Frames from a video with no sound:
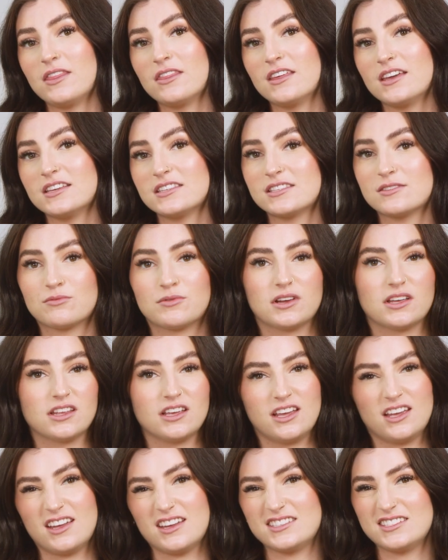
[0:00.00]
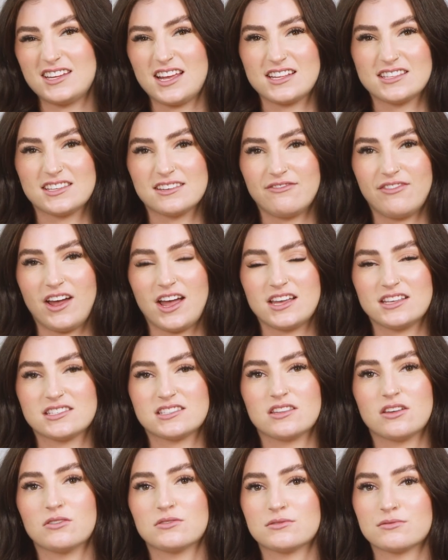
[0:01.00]
This really intensifies
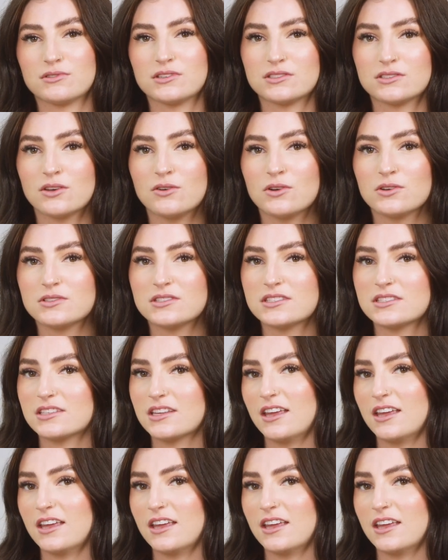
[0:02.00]
those results,